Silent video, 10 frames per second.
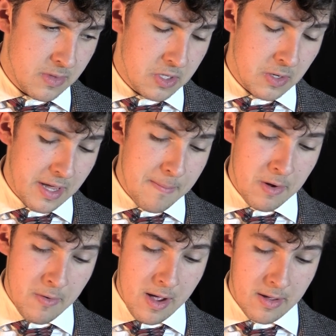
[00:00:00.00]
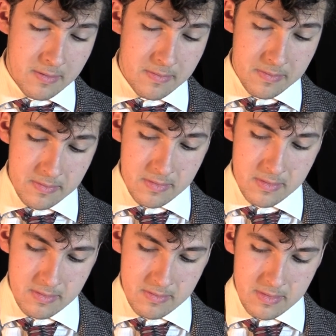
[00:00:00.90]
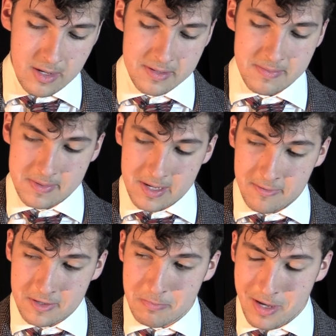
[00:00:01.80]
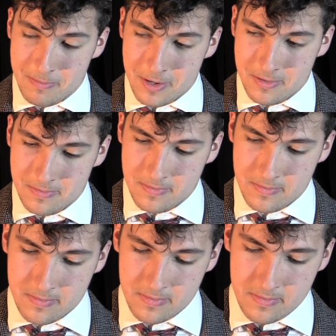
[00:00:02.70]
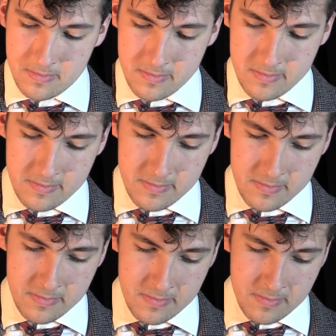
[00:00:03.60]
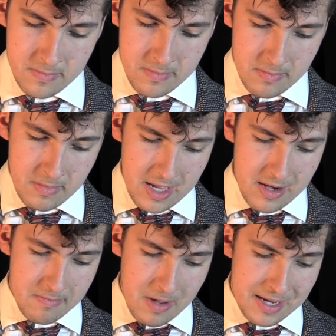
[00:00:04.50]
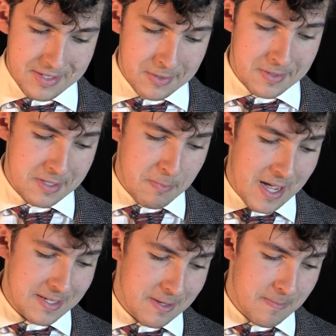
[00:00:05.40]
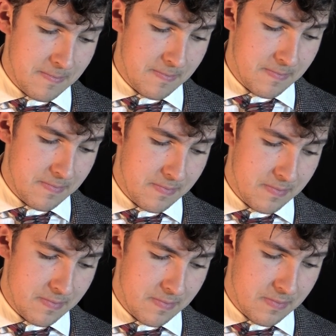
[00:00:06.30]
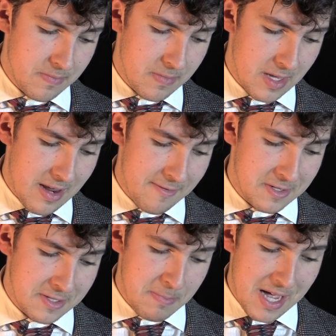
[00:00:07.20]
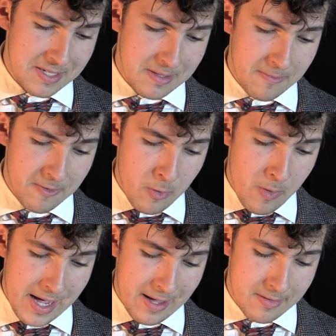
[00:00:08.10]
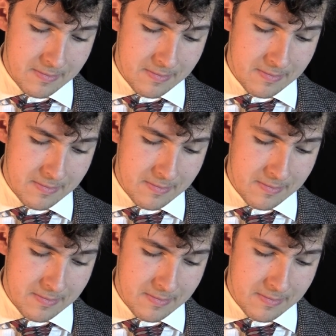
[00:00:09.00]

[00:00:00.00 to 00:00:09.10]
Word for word: Don't get me wrong, there are some selfish people. And I do despise them, and have despised them for a while.